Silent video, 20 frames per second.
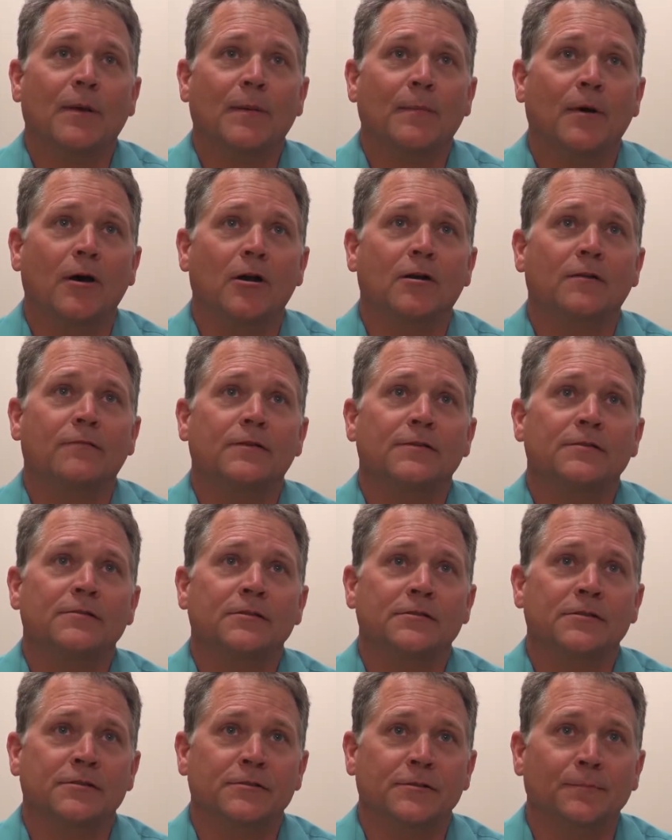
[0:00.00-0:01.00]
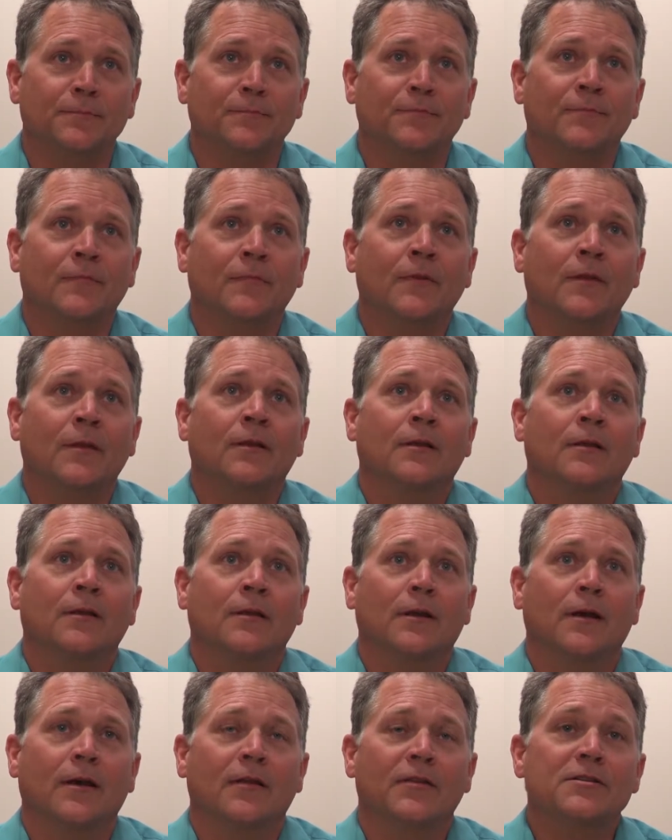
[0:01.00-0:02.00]
mammography system.
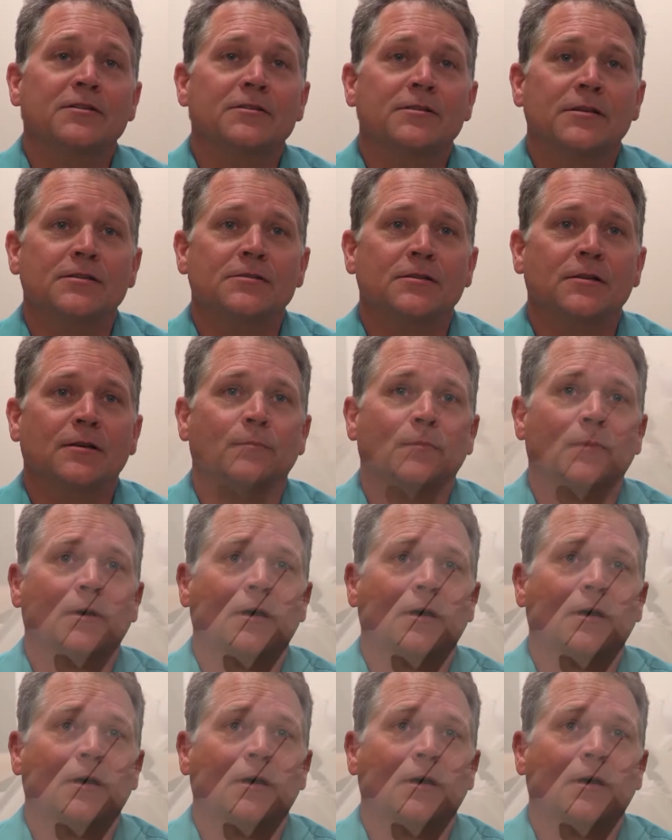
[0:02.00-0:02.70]
Uh, this system